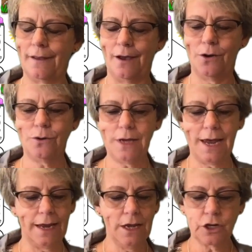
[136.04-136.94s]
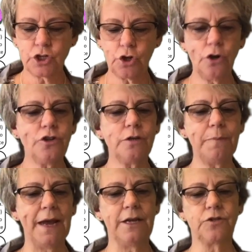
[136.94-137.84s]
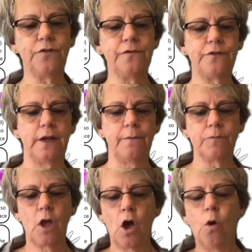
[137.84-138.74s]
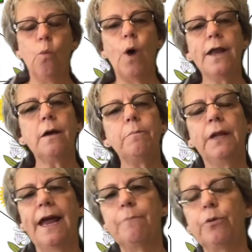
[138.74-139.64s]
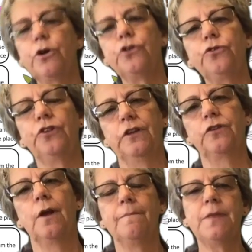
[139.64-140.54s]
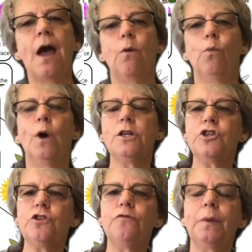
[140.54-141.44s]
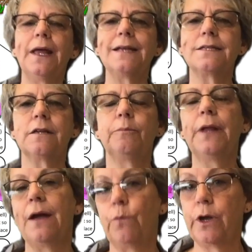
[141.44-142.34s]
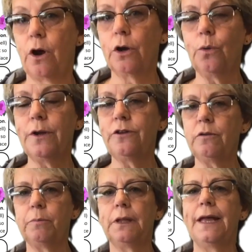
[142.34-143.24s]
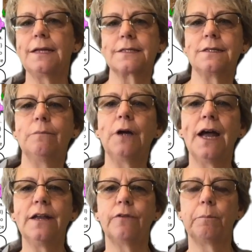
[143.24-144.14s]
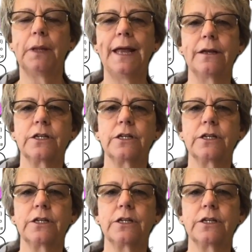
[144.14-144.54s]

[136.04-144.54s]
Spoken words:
Okay, turn to page 50. What a plant produces. Now, once you've planted a plant, we are going to plant some kind of a plant